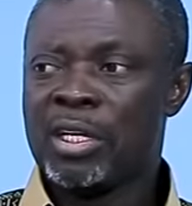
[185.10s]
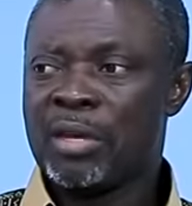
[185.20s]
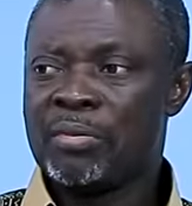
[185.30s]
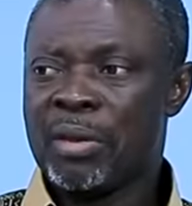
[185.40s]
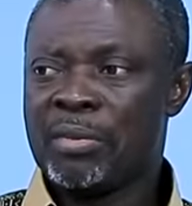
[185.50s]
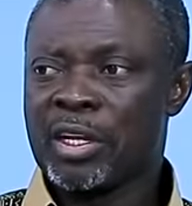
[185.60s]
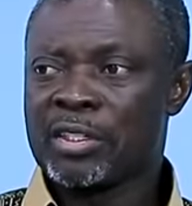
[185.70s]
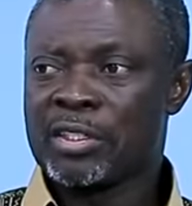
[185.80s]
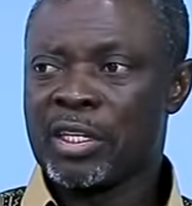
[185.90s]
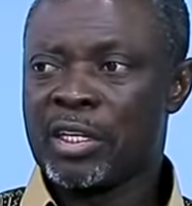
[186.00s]
a Biamica
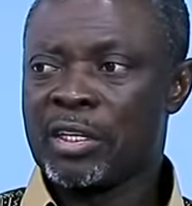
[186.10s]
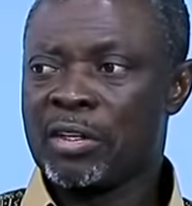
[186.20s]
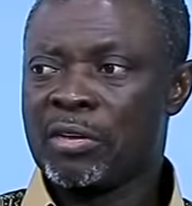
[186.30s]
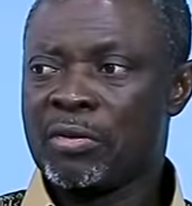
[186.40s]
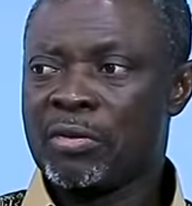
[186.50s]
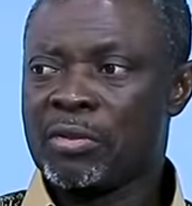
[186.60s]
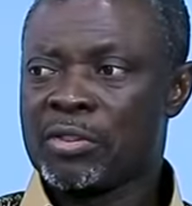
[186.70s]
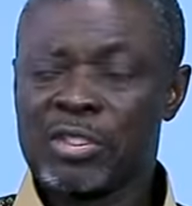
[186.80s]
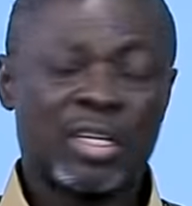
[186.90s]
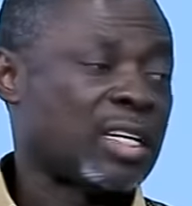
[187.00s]
say, or
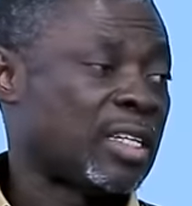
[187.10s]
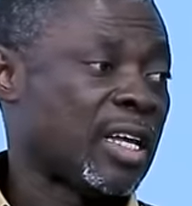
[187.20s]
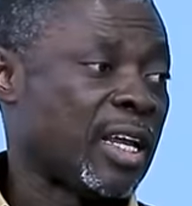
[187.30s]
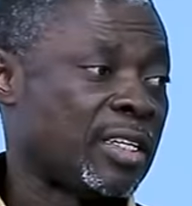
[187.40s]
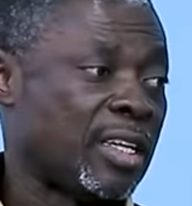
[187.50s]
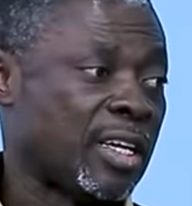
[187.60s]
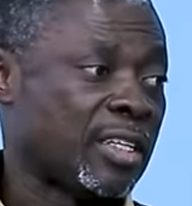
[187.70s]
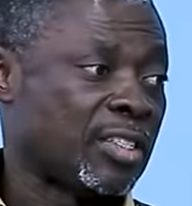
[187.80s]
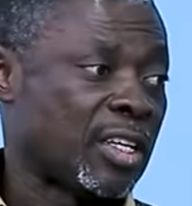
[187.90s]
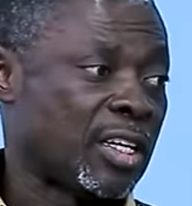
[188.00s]
Strenata dear a
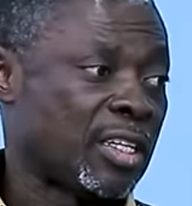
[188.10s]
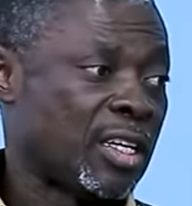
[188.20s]
share.